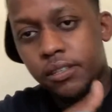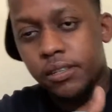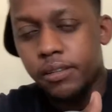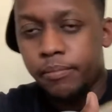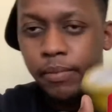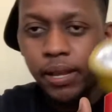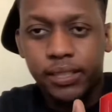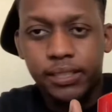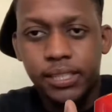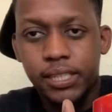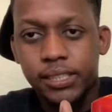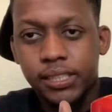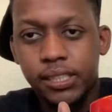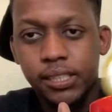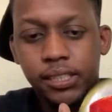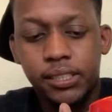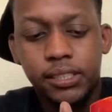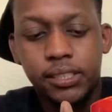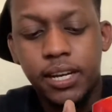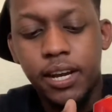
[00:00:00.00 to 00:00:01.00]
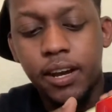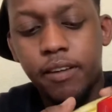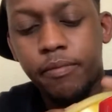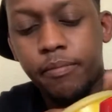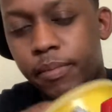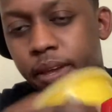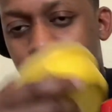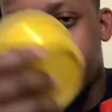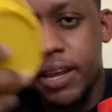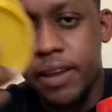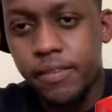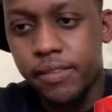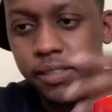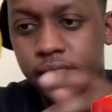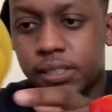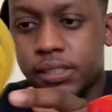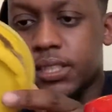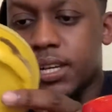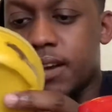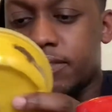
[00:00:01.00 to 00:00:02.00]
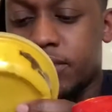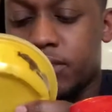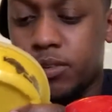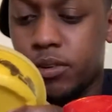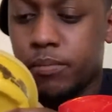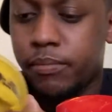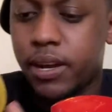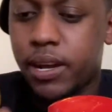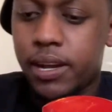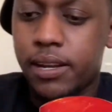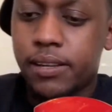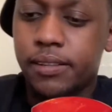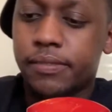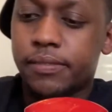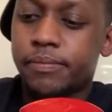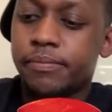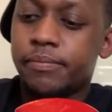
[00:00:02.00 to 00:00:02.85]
It makes her skin soft, make everything soft on your body.